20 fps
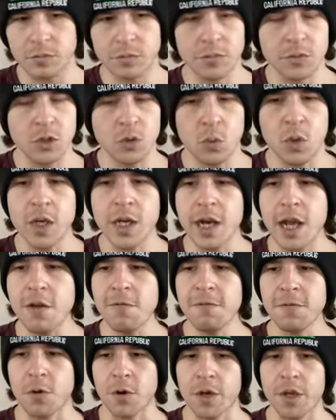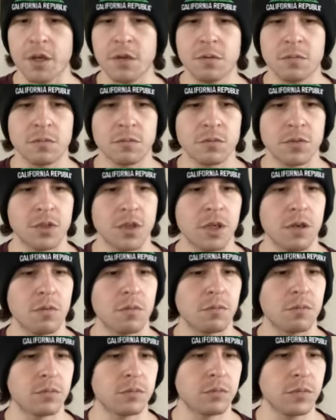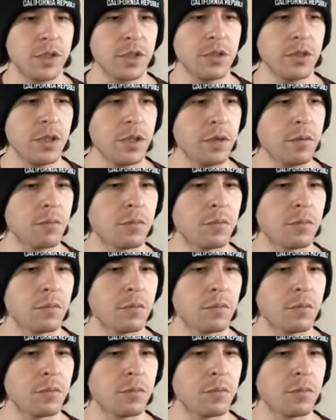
It's working out for you. So let's see.